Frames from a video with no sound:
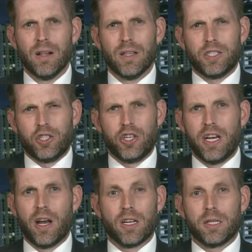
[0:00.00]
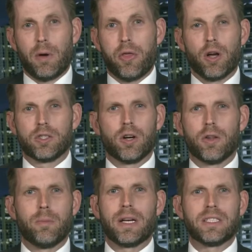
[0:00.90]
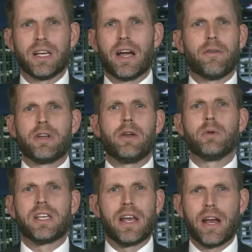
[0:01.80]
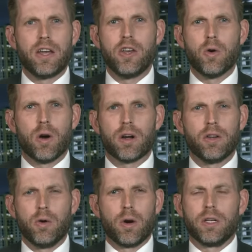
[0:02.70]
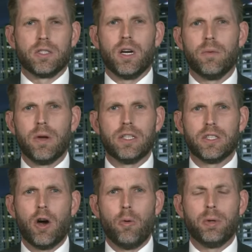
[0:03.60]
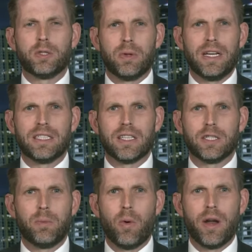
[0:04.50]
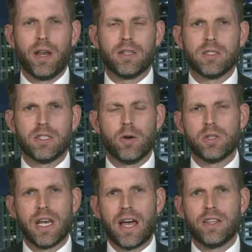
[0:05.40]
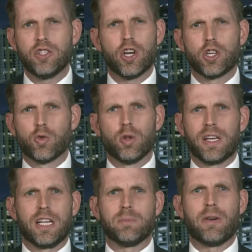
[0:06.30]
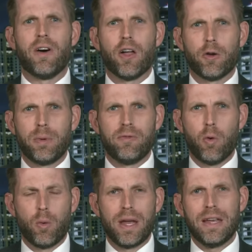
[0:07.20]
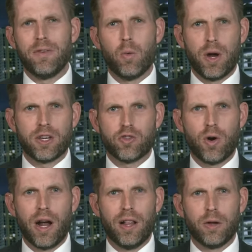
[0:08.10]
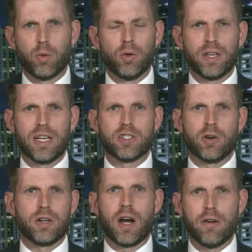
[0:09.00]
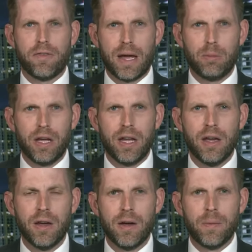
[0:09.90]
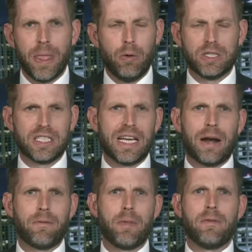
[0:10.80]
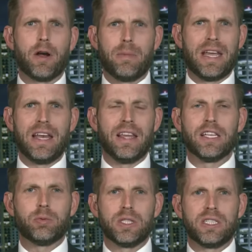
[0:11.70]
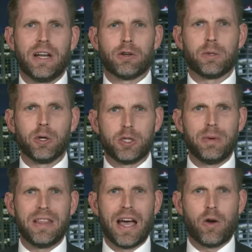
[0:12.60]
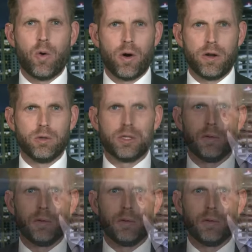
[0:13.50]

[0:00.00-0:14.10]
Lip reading: Listen, Janine, honestly, my thoughts are the best thing I ever did was get out of New York. New York is a hopeless place at this point. It's so sad. This judge ruled against my father before we even went to trial. He ruled against our entire family. It was a setup from the very beginning. This was never supposed to be in that court. It was